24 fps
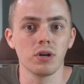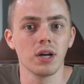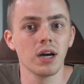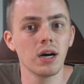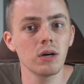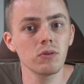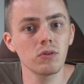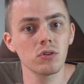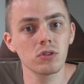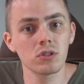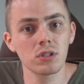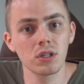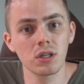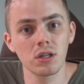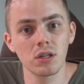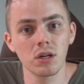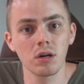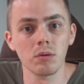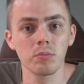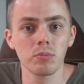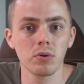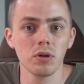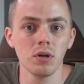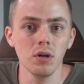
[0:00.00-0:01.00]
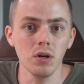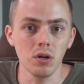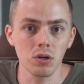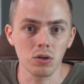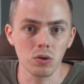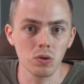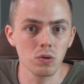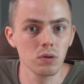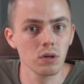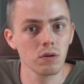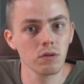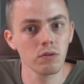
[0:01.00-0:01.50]
on how to set up
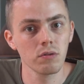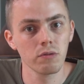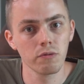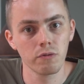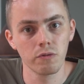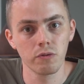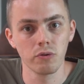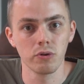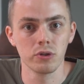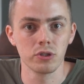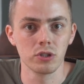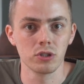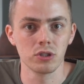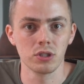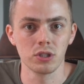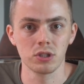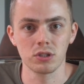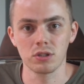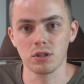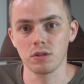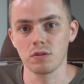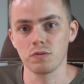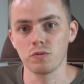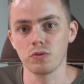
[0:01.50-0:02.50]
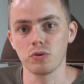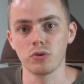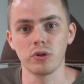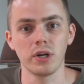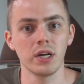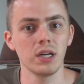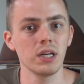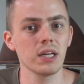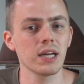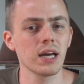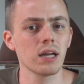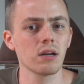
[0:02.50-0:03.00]
Google Voice Assistant for
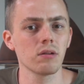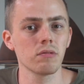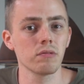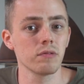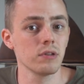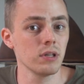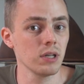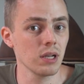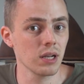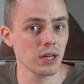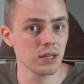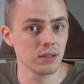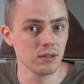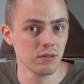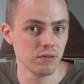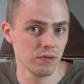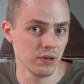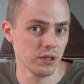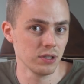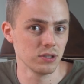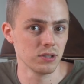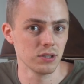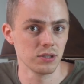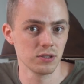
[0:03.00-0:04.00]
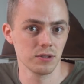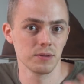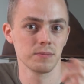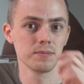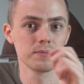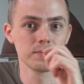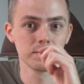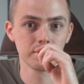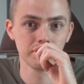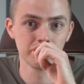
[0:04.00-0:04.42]
any kind of Yeelight devices.